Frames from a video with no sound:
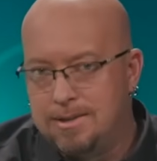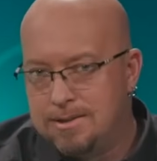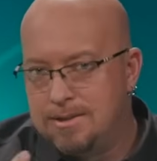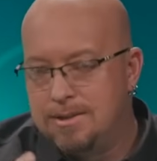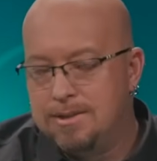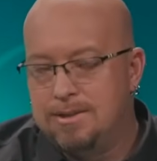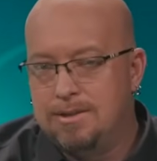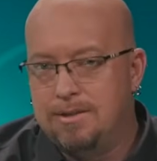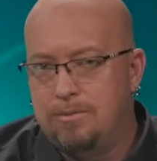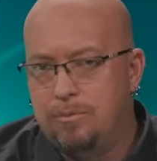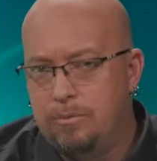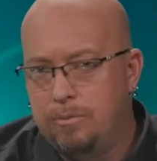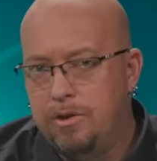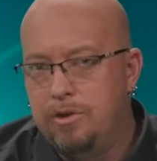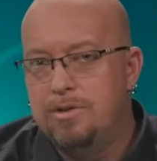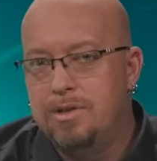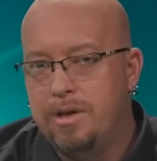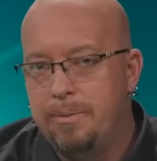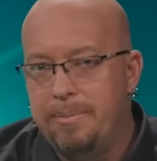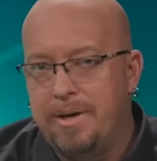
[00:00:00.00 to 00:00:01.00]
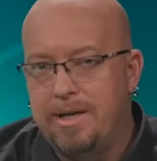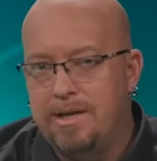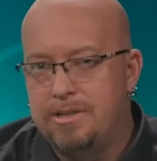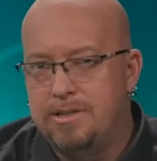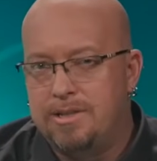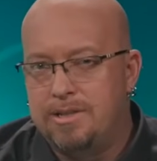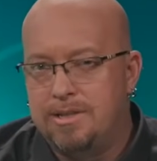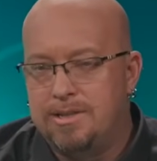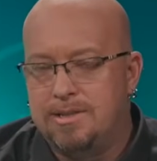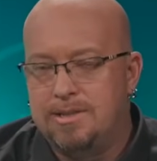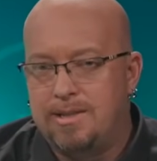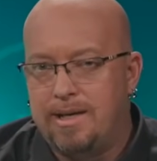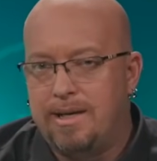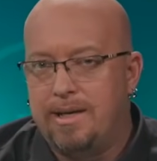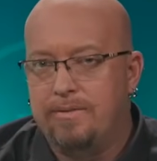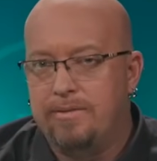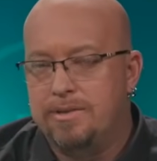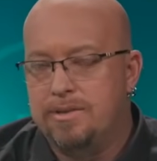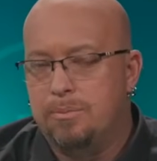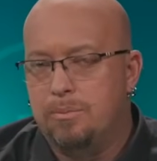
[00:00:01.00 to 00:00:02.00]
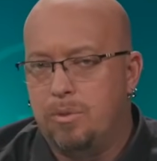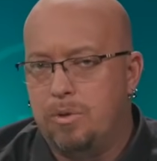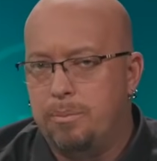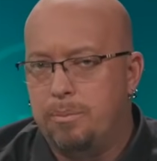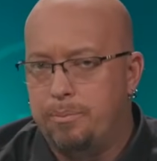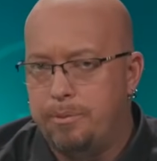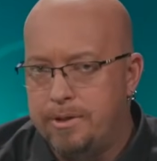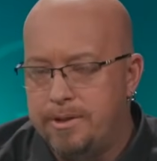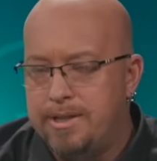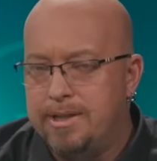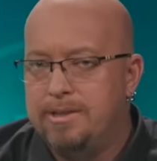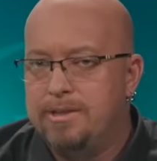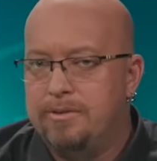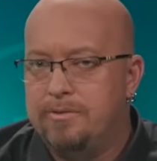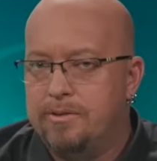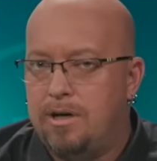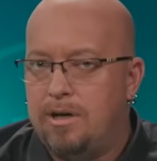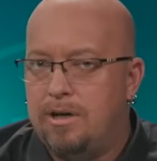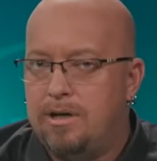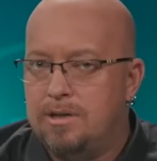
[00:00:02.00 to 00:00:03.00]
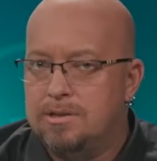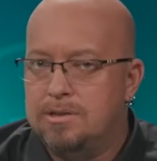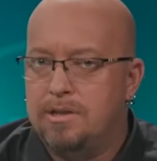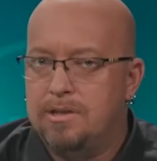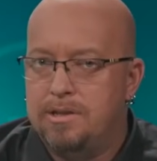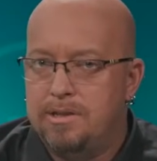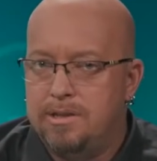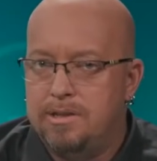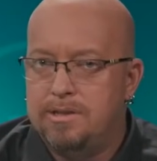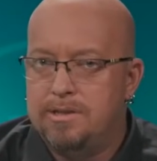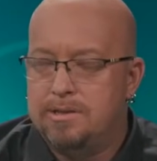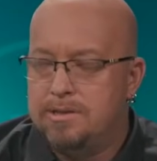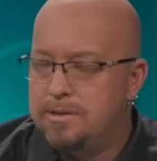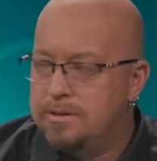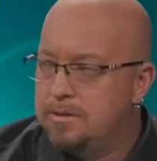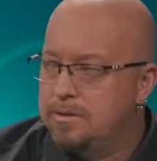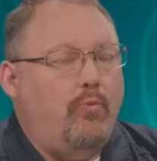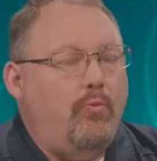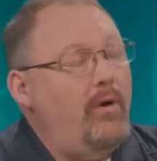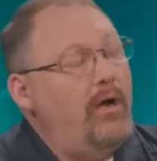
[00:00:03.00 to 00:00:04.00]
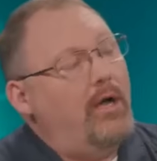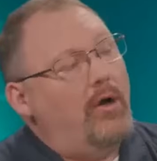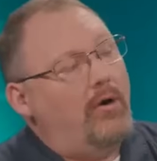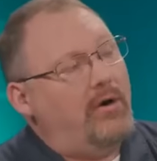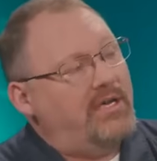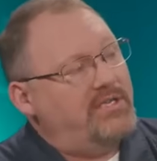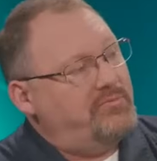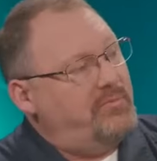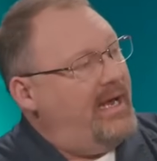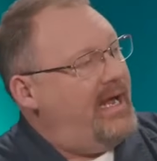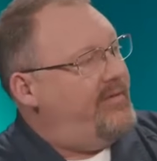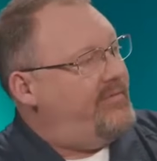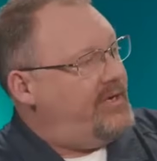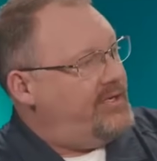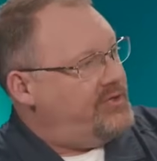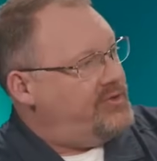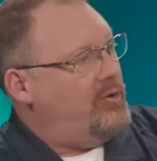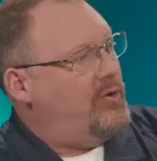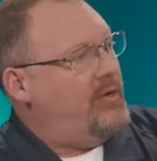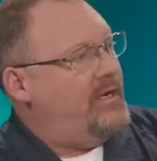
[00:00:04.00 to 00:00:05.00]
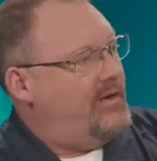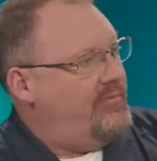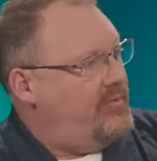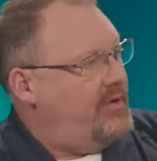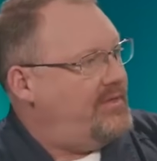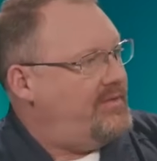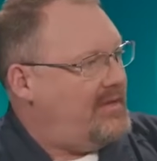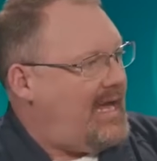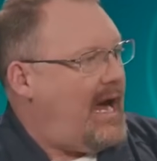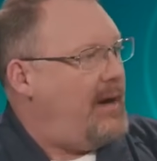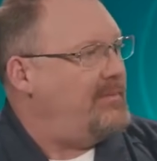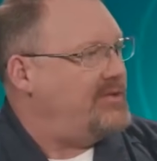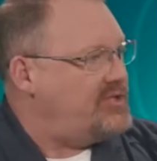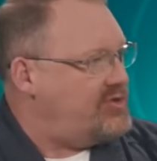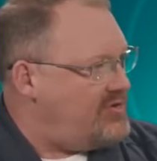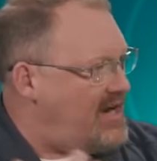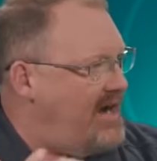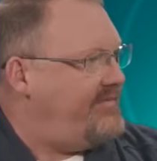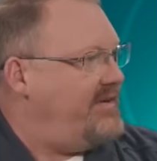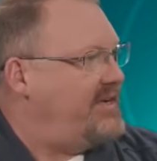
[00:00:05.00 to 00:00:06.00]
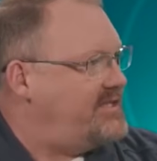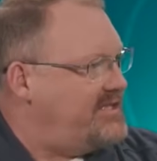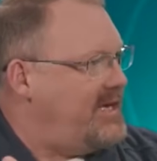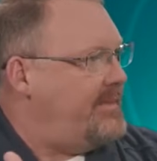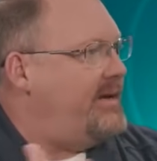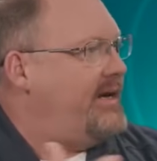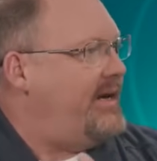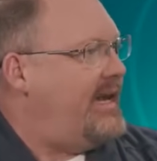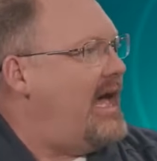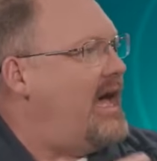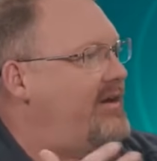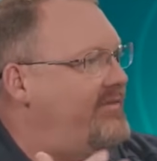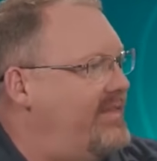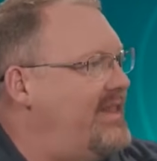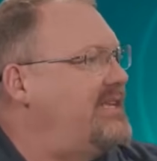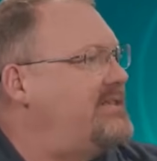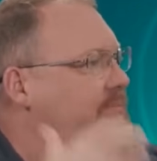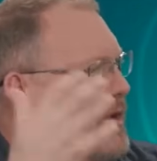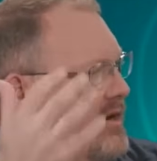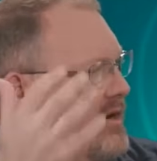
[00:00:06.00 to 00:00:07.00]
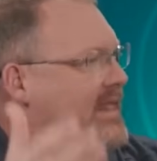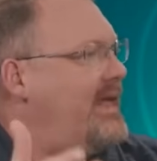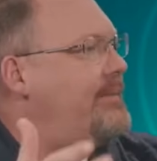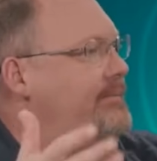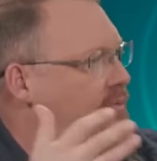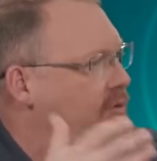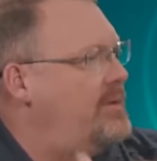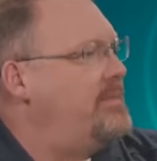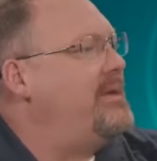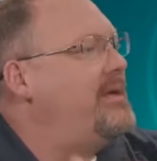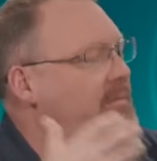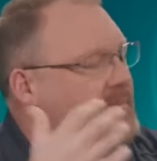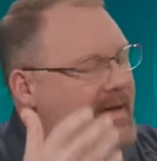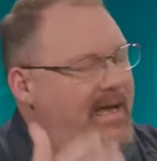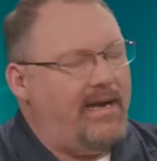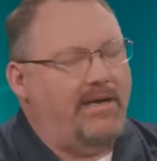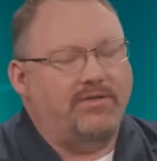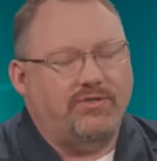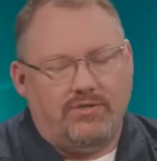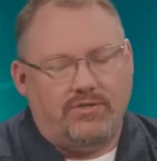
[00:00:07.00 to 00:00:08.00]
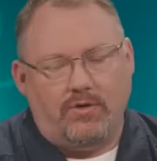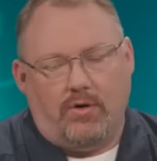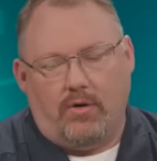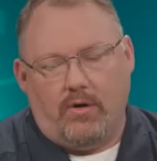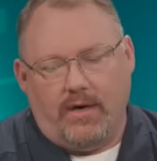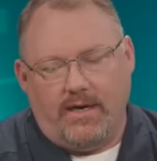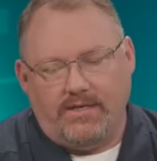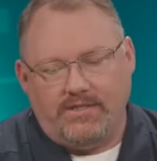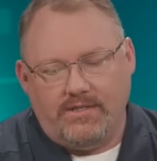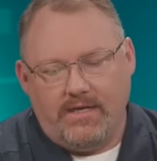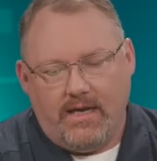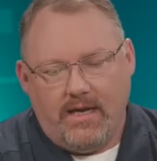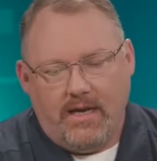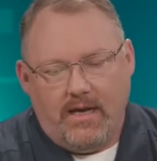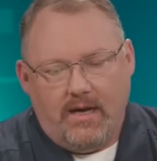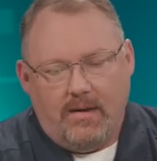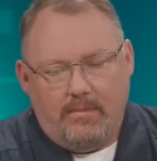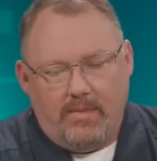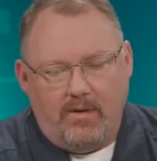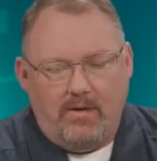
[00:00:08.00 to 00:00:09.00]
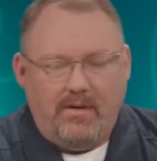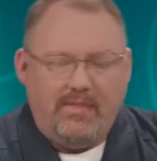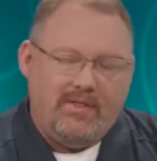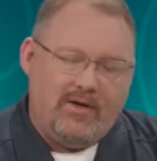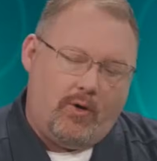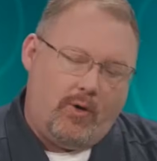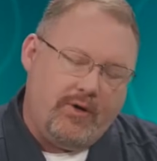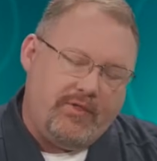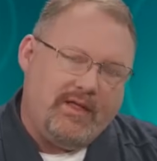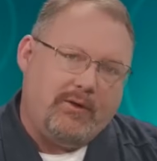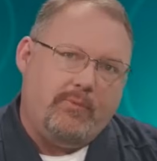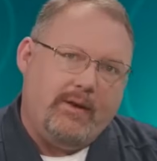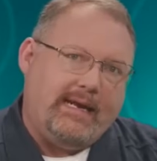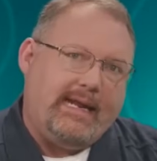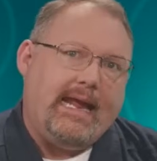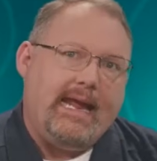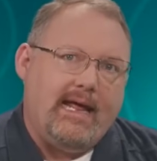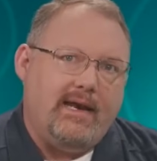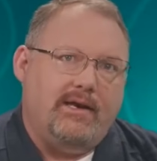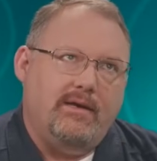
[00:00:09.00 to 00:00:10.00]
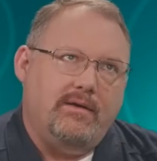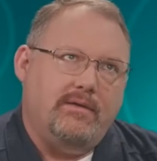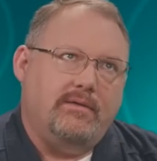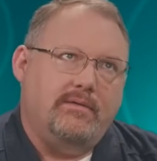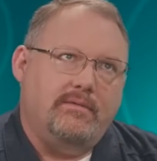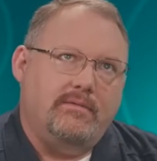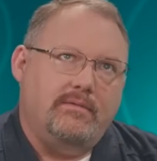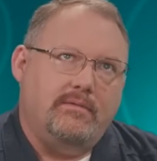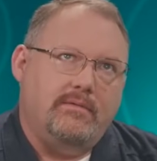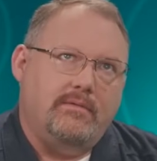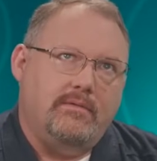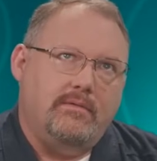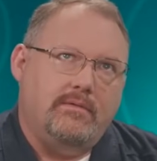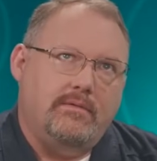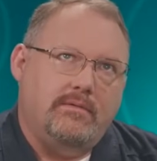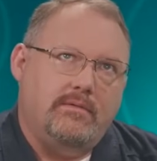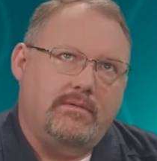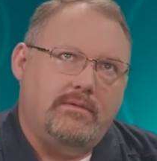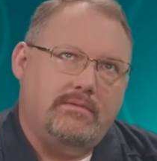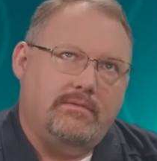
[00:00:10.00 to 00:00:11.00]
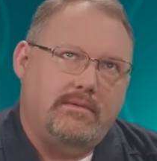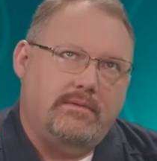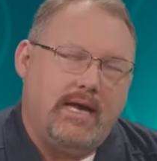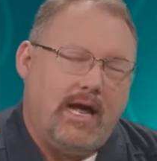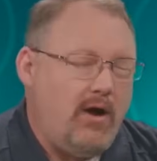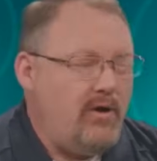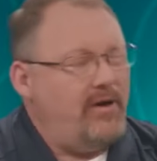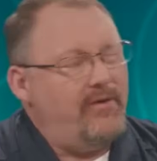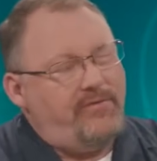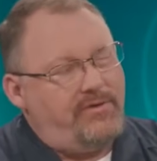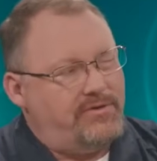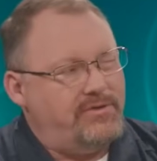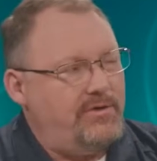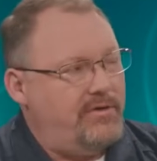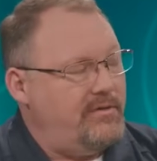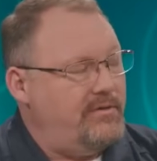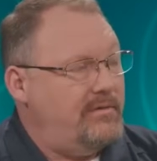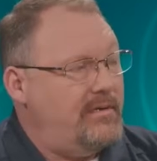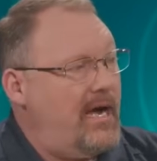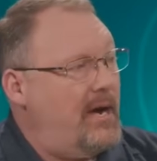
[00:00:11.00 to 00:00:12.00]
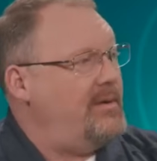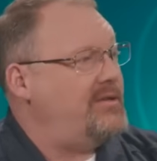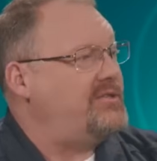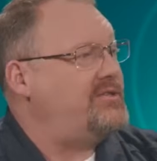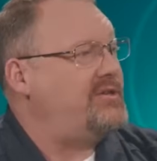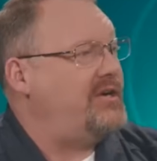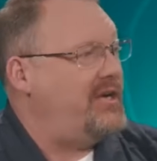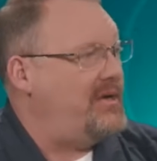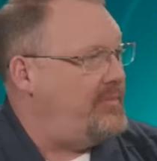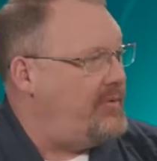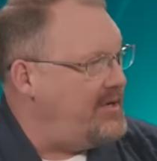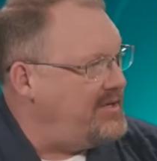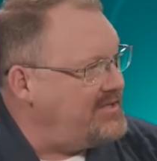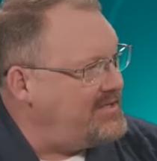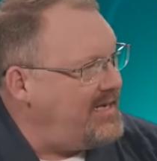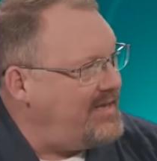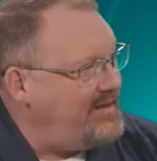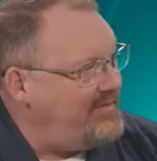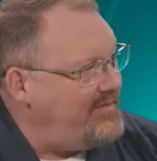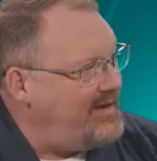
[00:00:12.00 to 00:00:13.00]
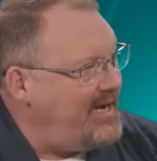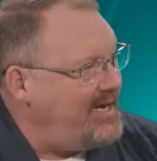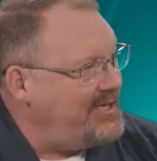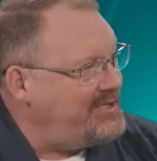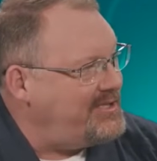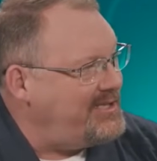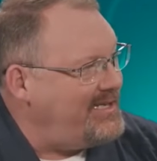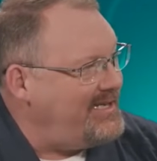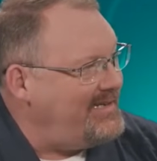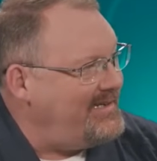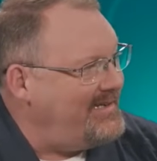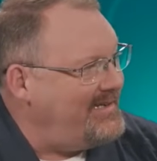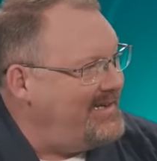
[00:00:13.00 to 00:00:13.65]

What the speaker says: Is this using a managed disk, does that give us a more predictive cost on the disk? It will, because we have controlling of how much traffic is coming in and out of it. That's part of that premium managed storage. But the only thing we can't tell you for certain how much you're going to put inside the VHD.